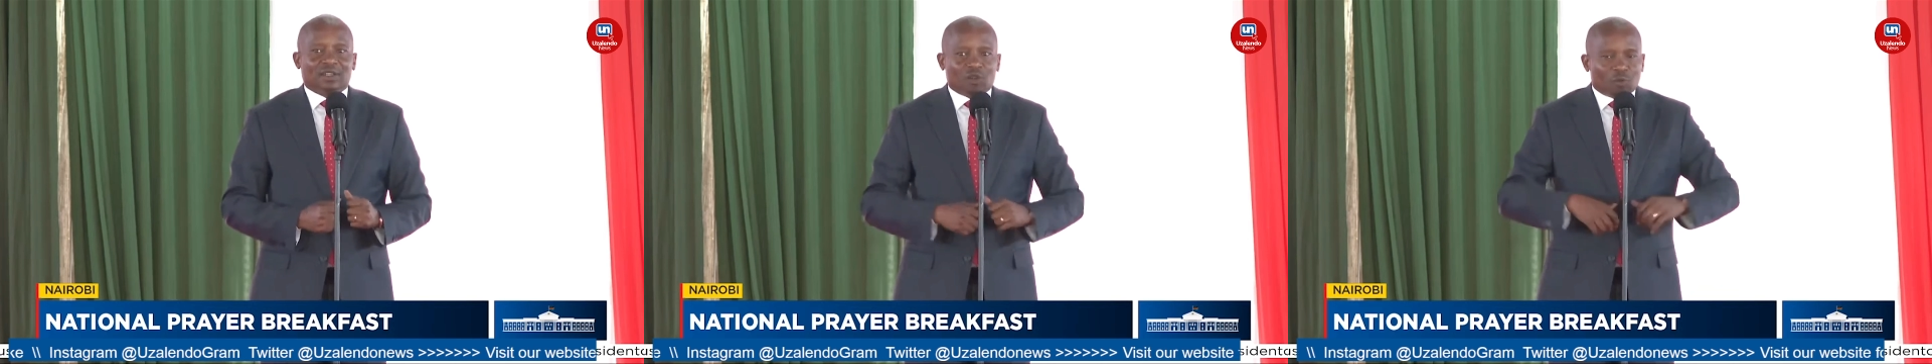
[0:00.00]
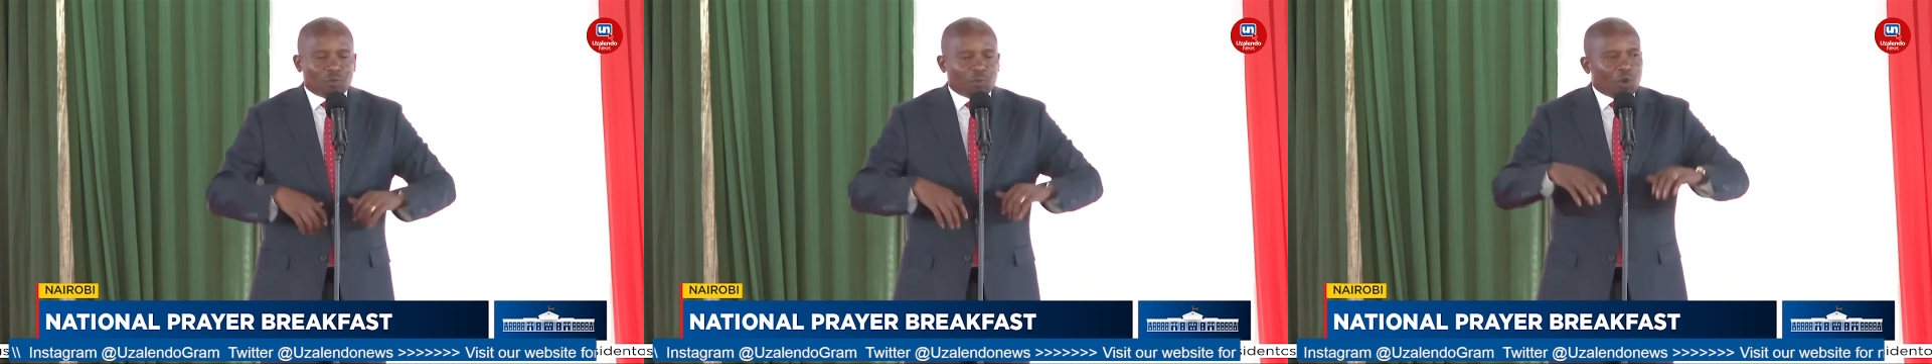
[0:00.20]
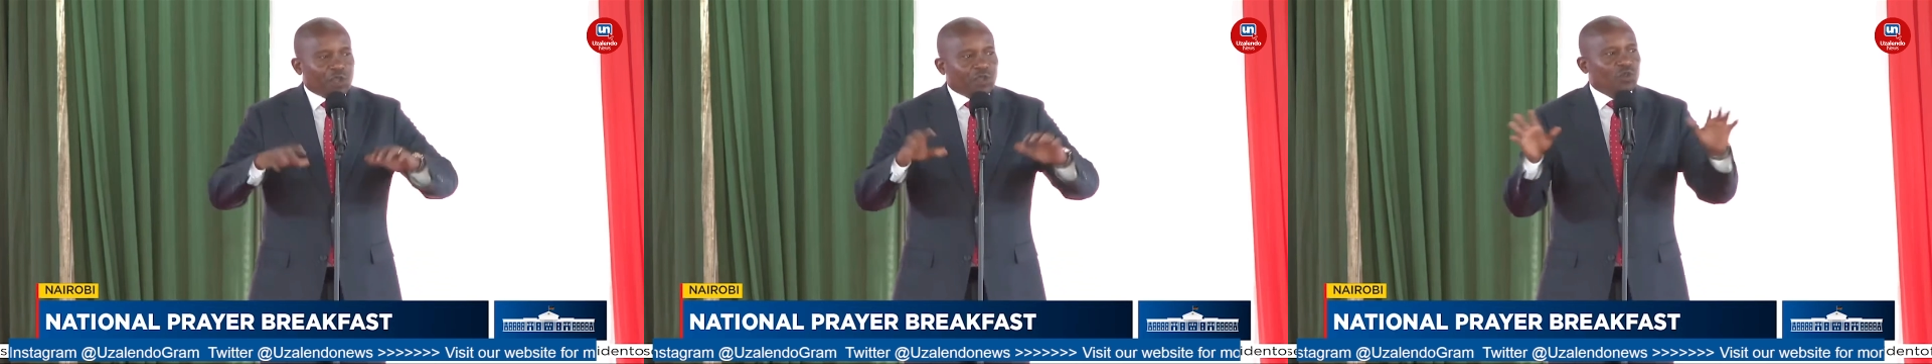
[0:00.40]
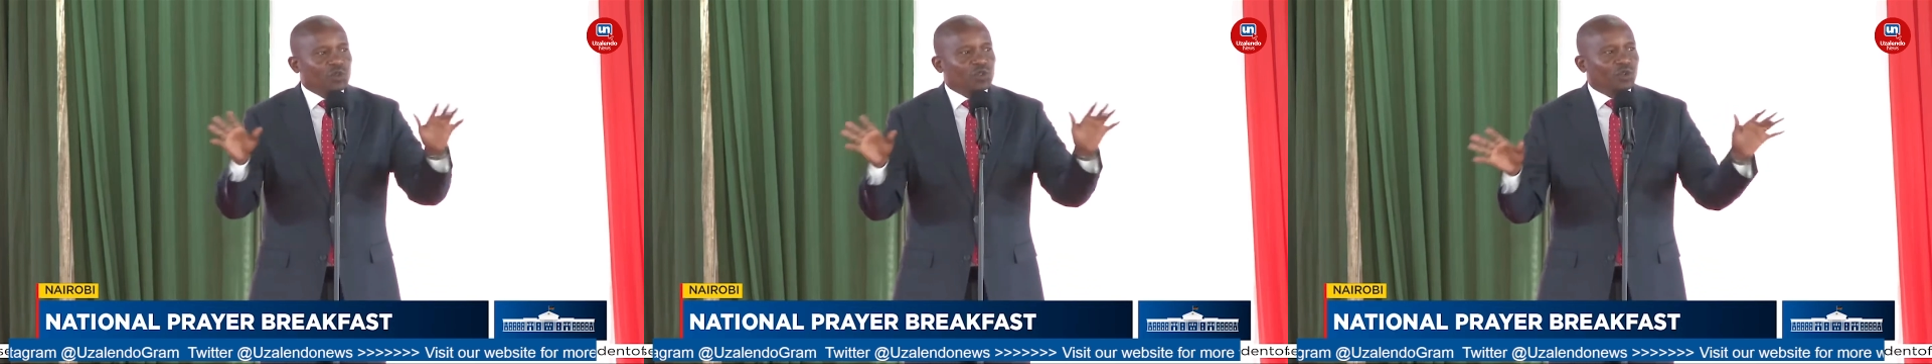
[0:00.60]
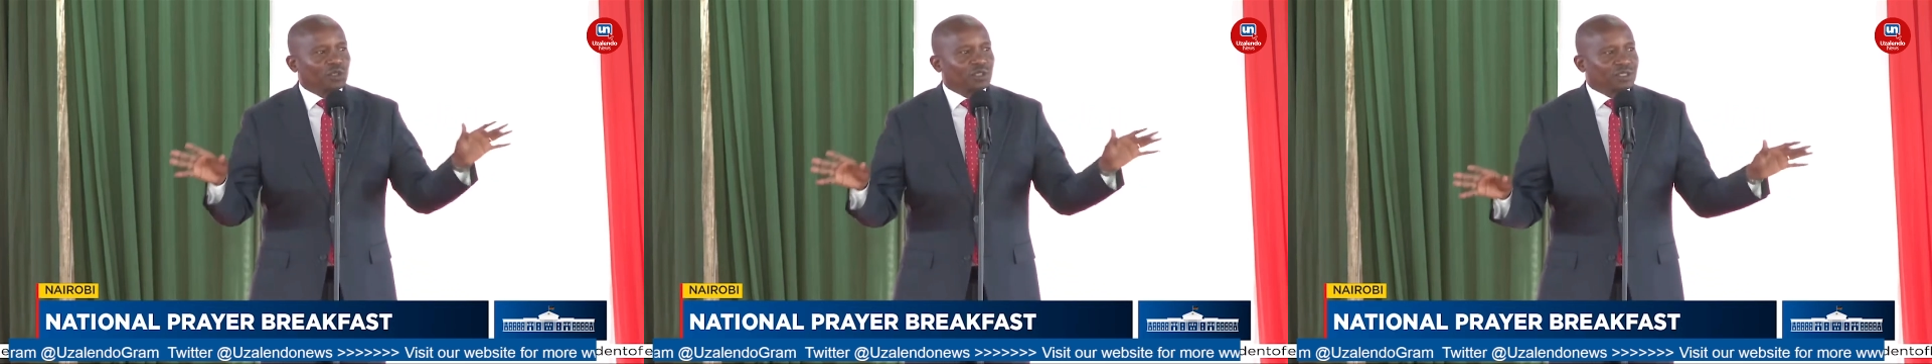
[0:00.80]
The little boy
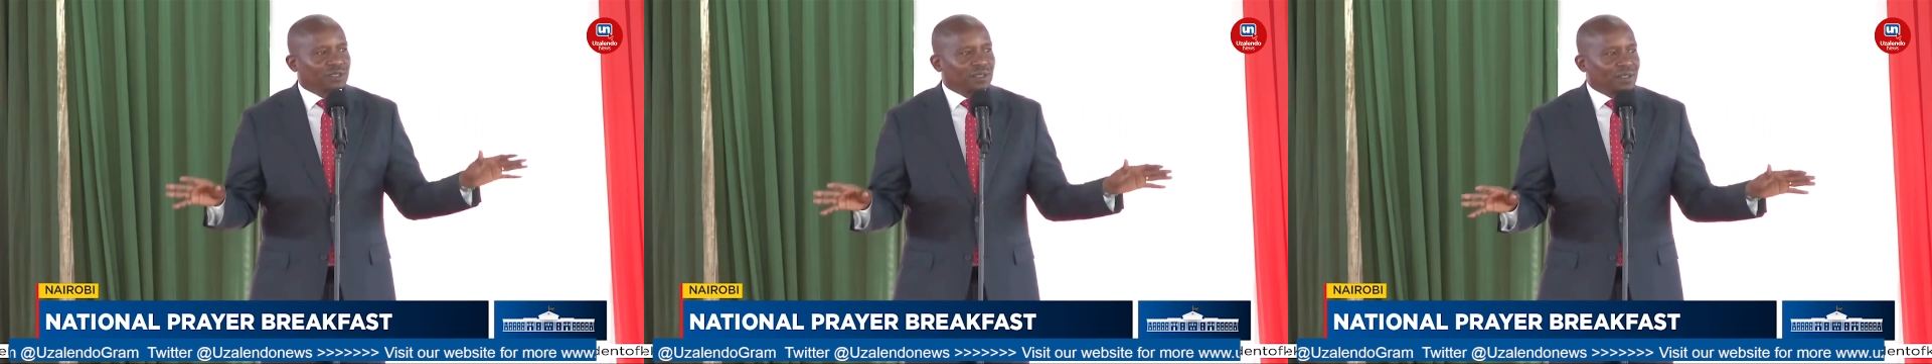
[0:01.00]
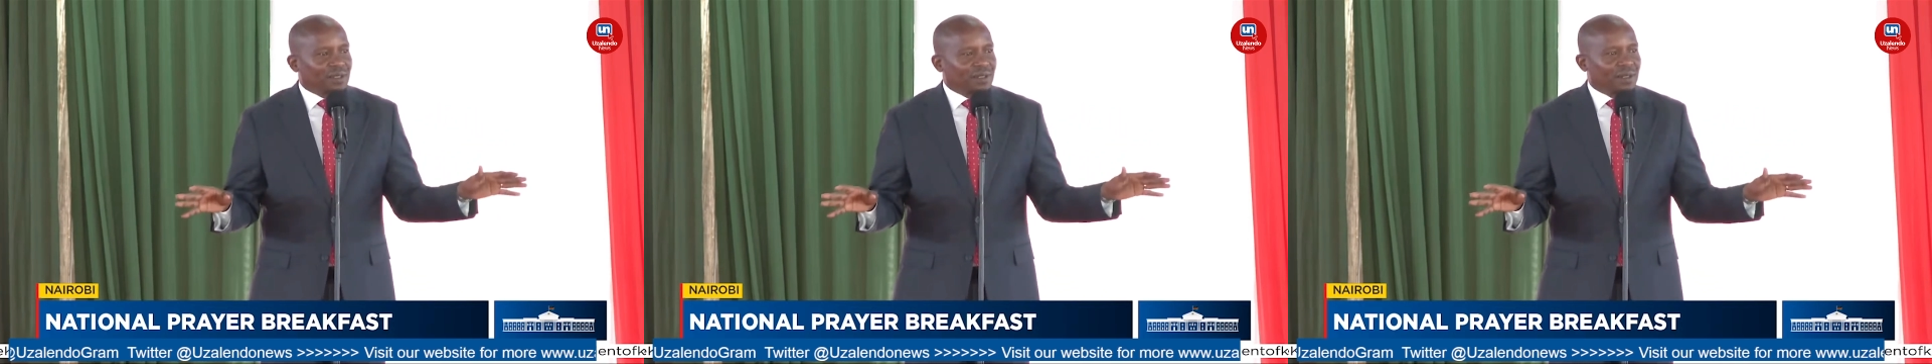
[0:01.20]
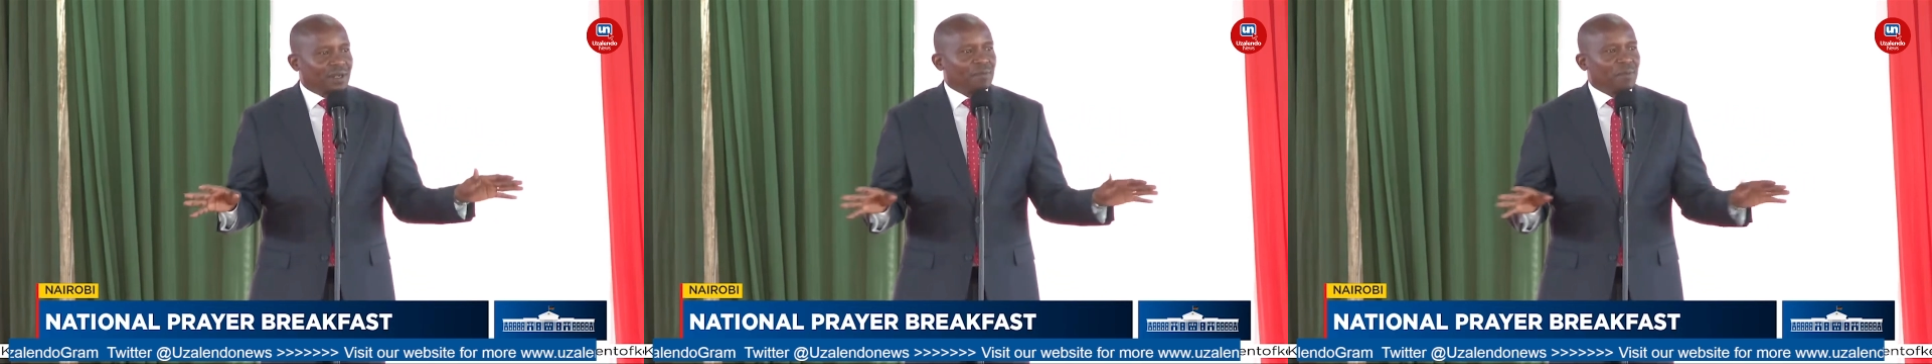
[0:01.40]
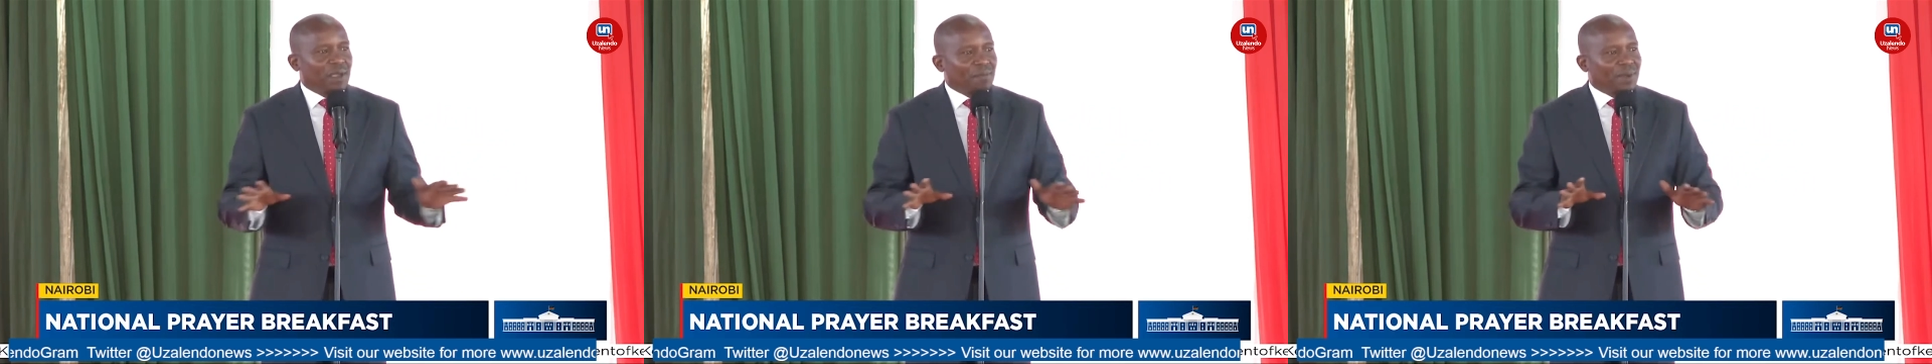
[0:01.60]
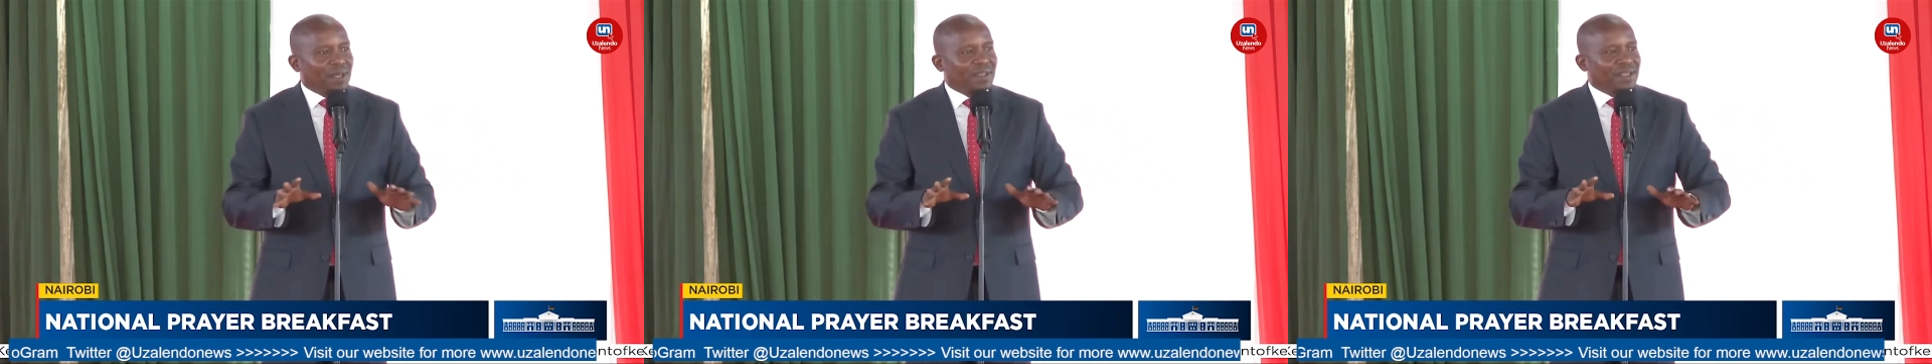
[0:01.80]
could not
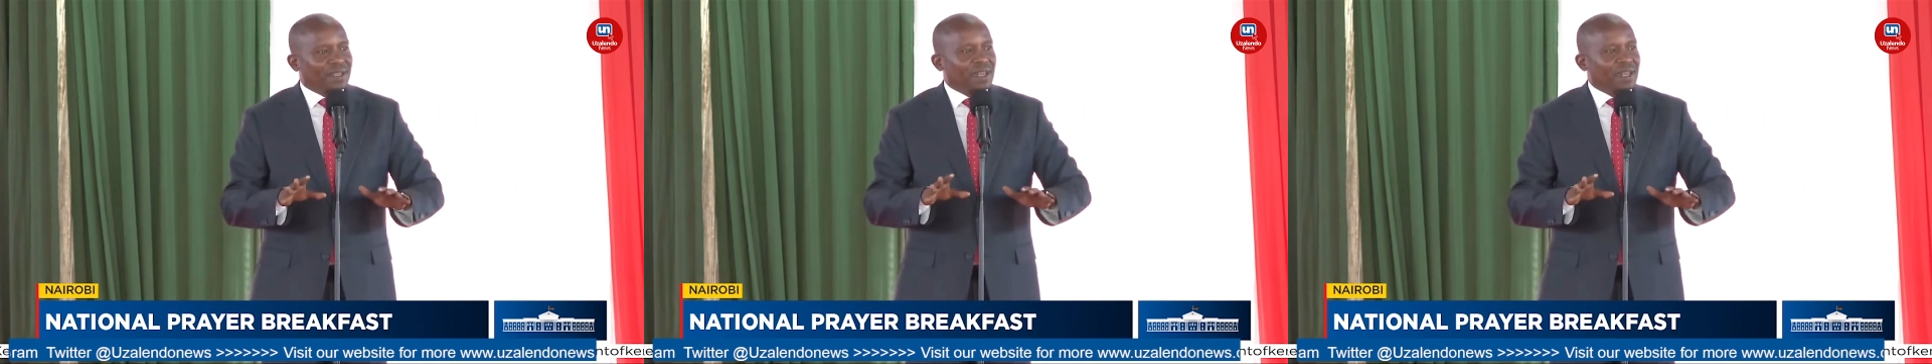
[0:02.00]
remember